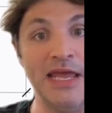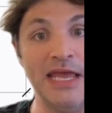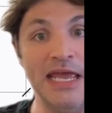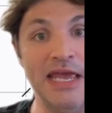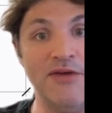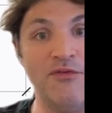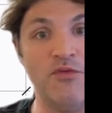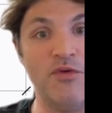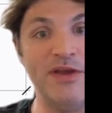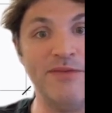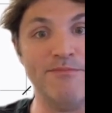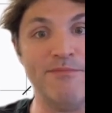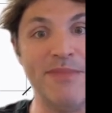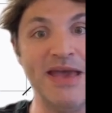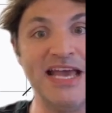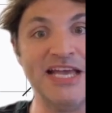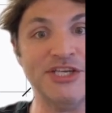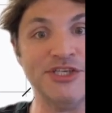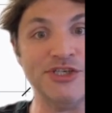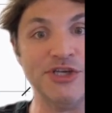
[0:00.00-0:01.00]
If we
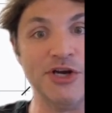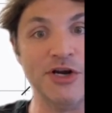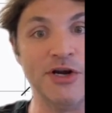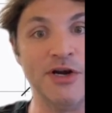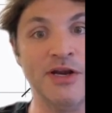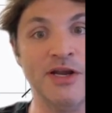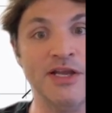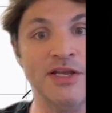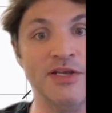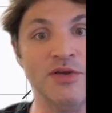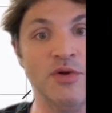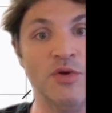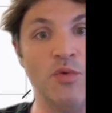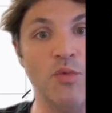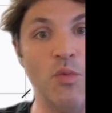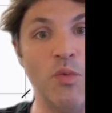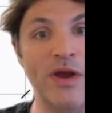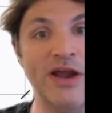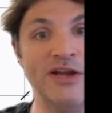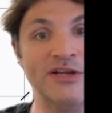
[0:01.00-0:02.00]
measure
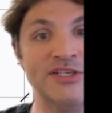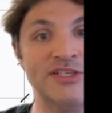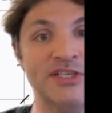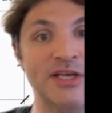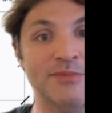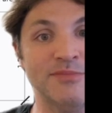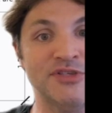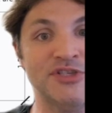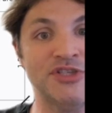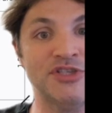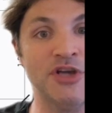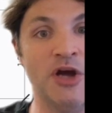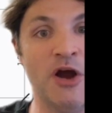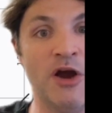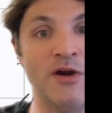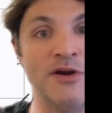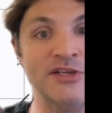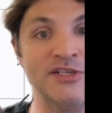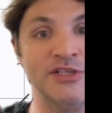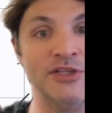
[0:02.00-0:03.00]
where some
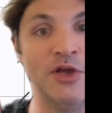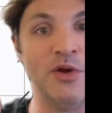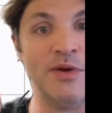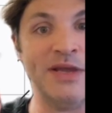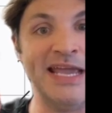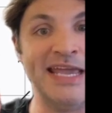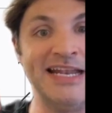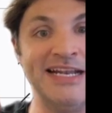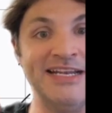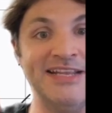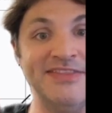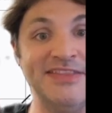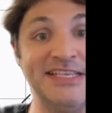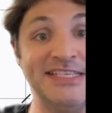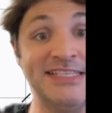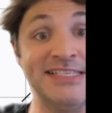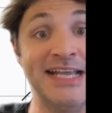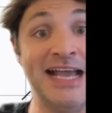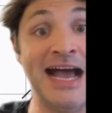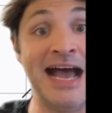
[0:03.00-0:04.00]
star is located in the
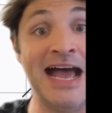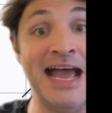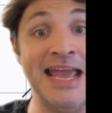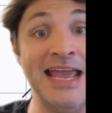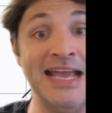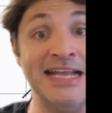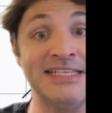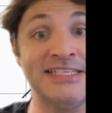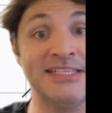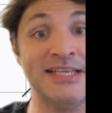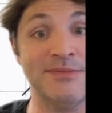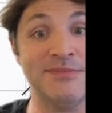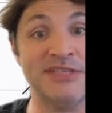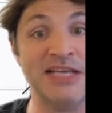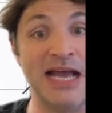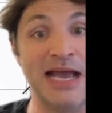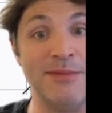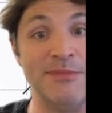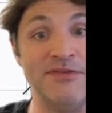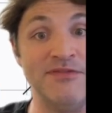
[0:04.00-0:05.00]
sky at some
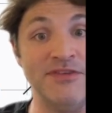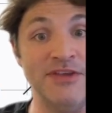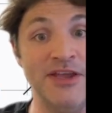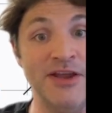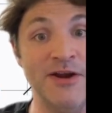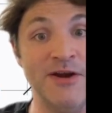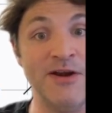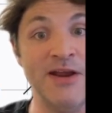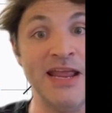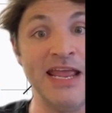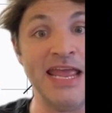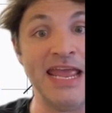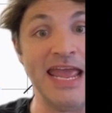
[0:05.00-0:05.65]
time of year,